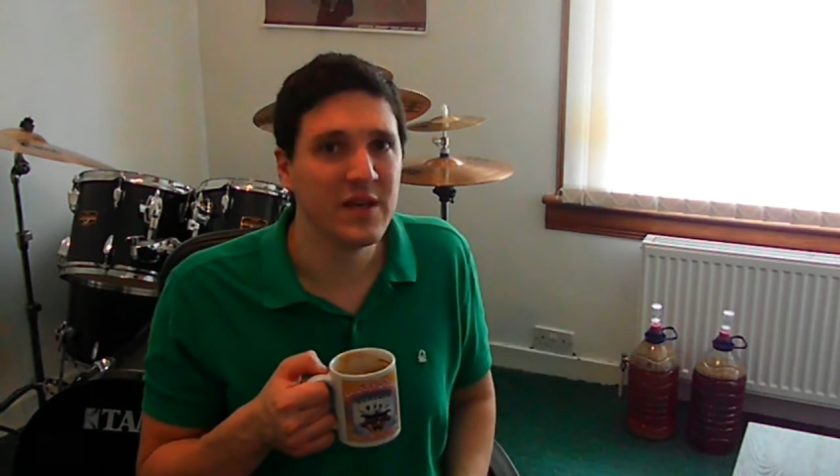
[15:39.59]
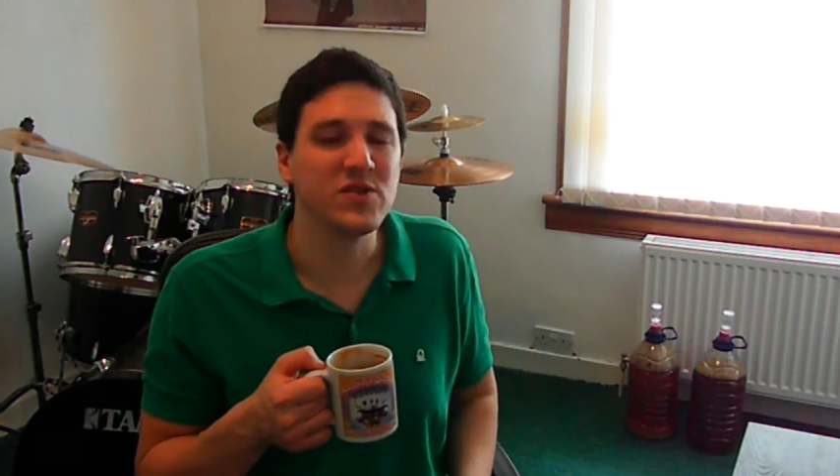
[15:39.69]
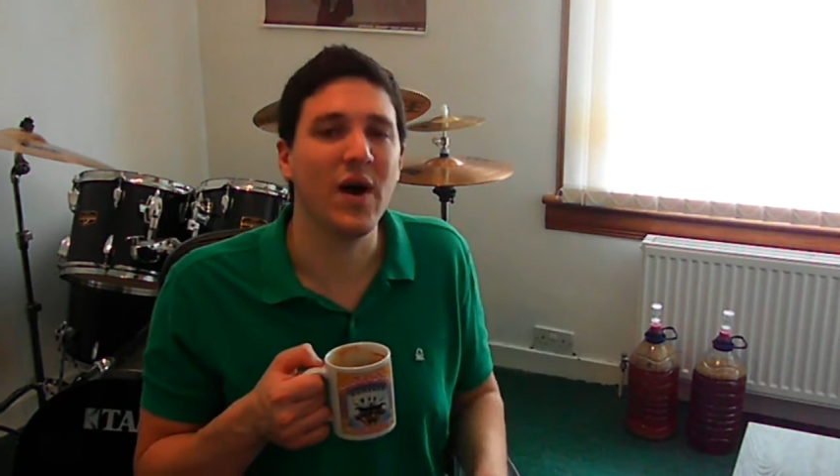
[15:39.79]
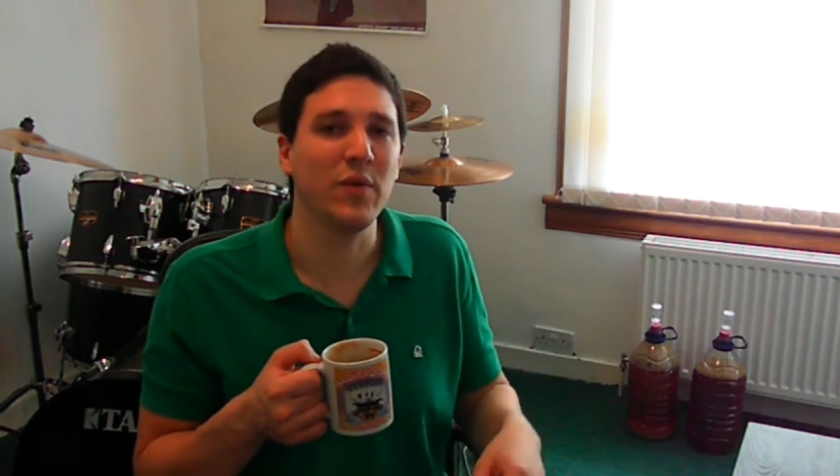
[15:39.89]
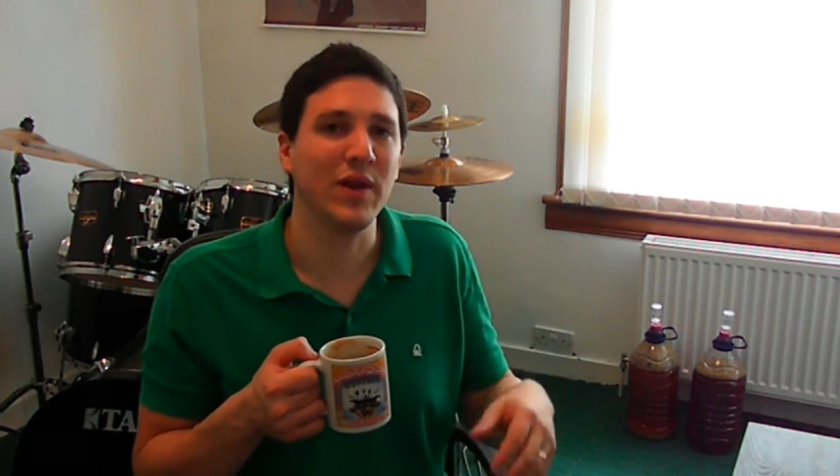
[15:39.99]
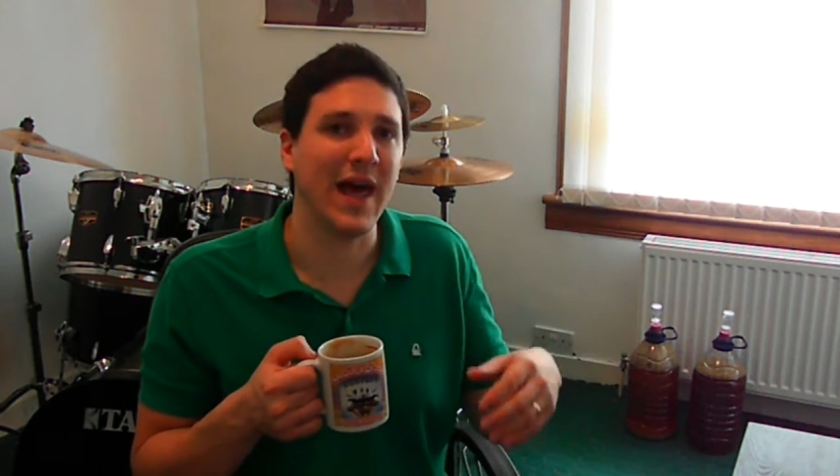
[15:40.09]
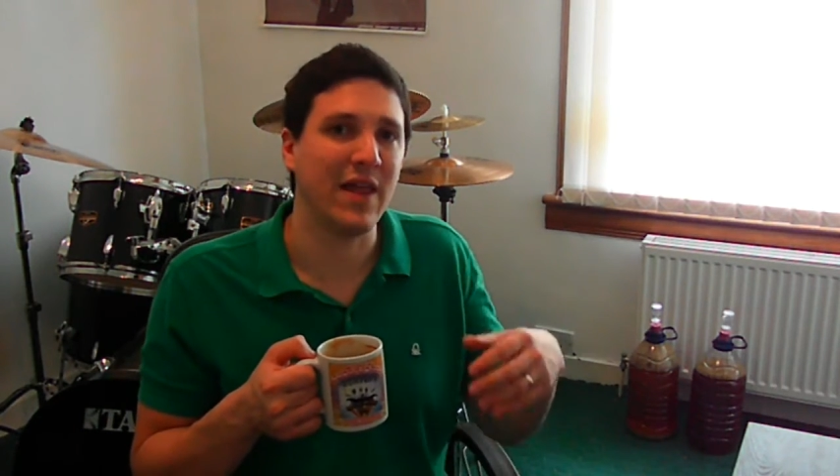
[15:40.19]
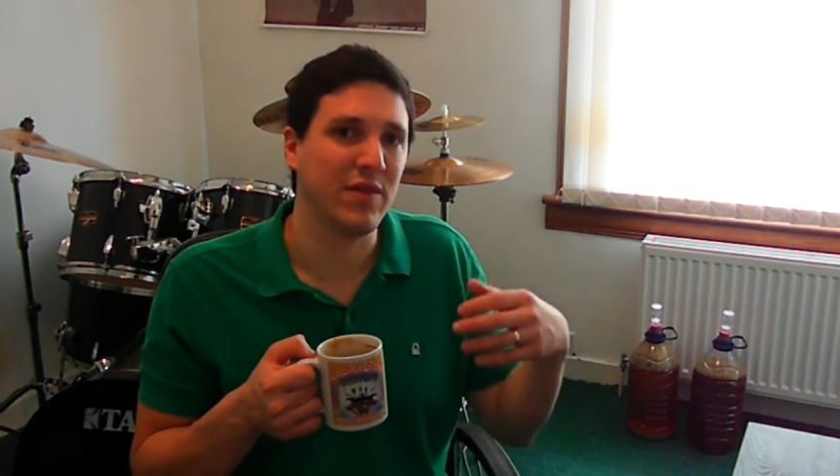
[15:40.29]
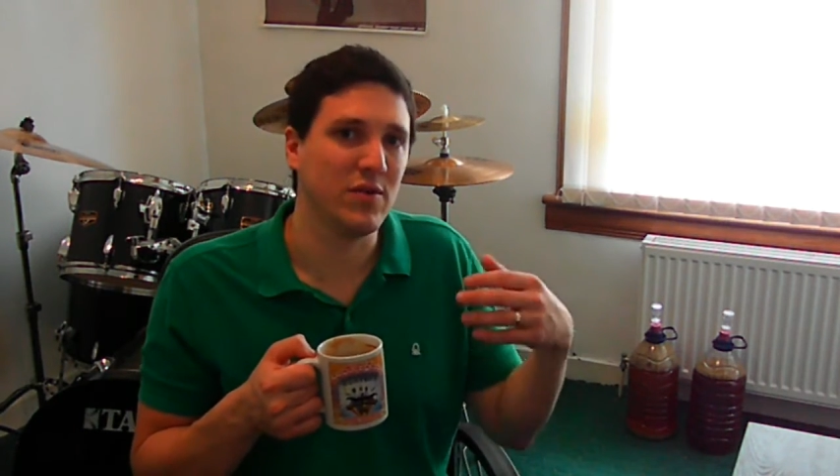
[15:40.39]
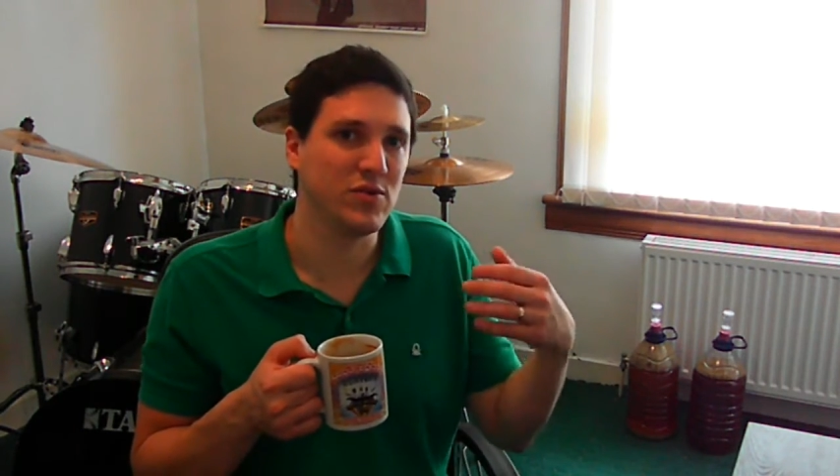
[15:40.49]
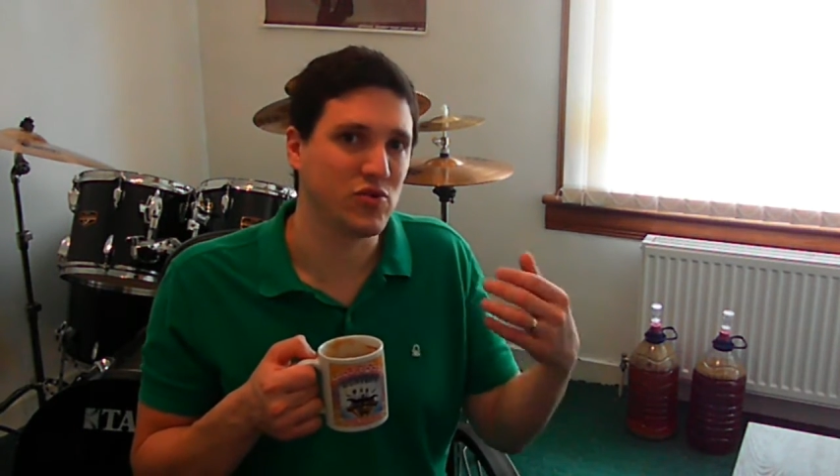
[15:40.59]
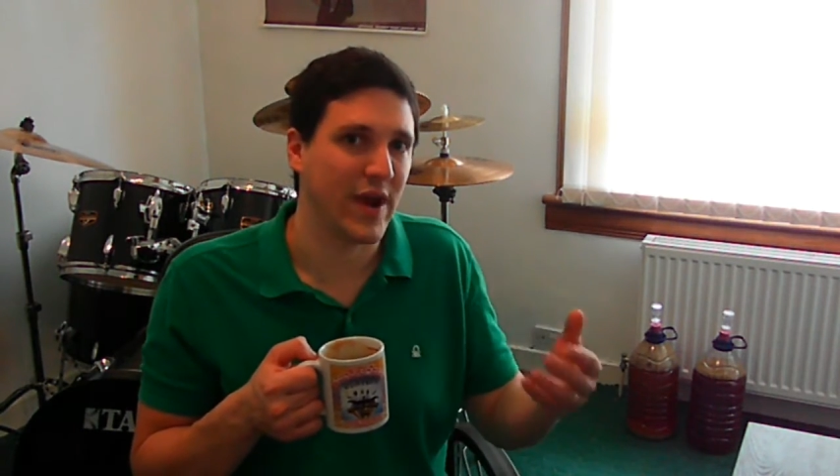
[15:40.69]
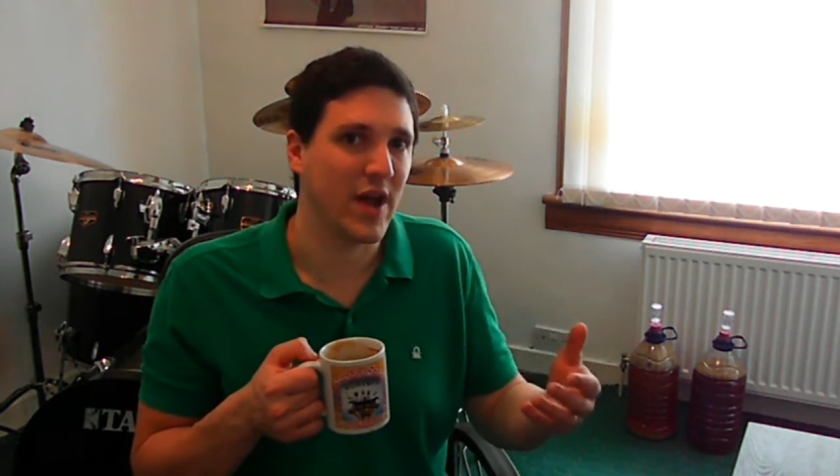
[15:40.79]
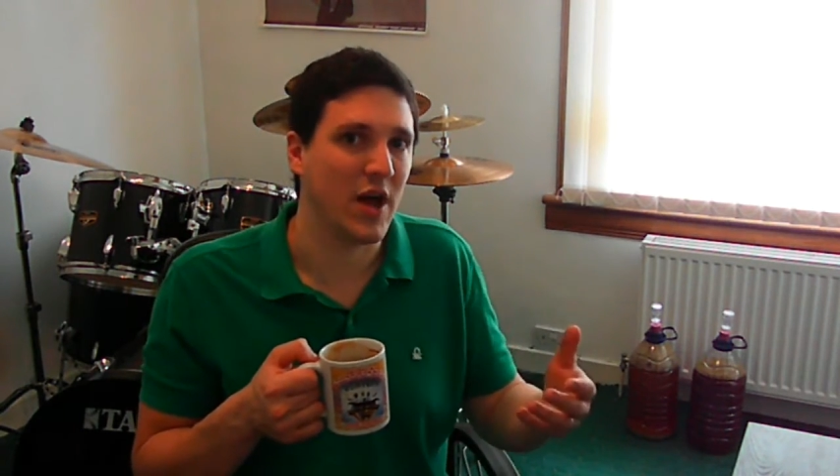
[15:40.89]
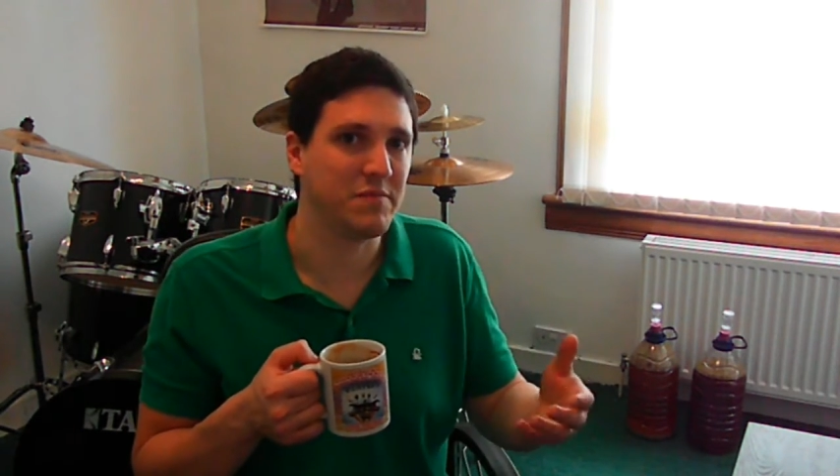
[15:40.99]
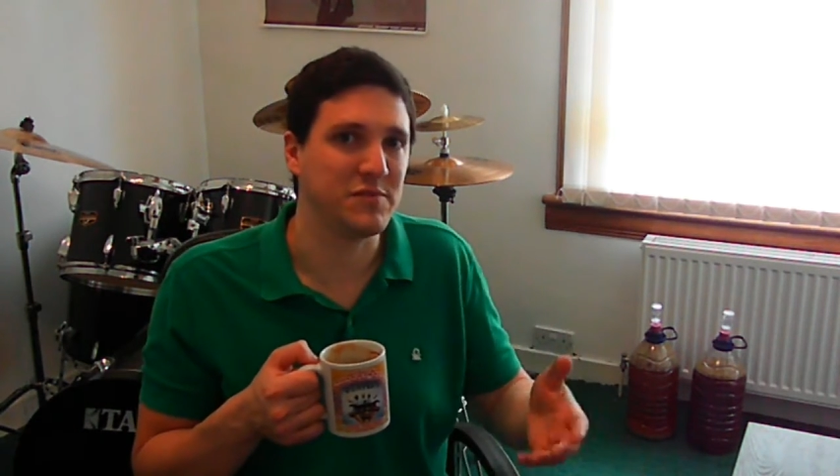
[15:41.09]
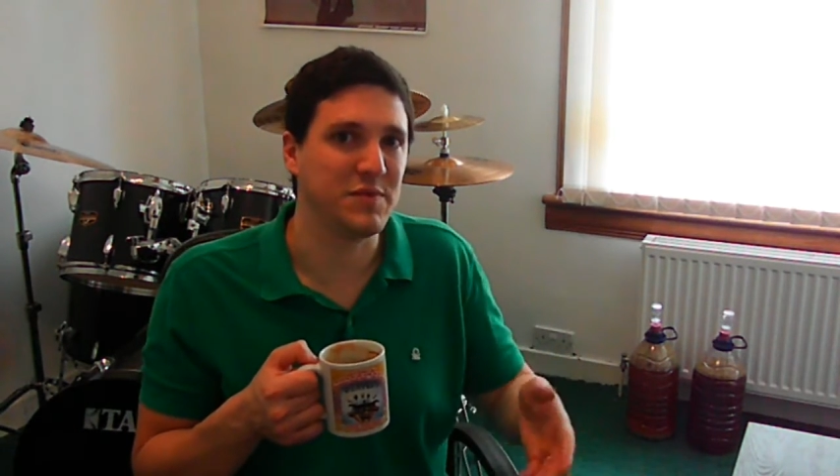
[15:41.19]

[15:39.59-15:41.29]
So I will add those dry hops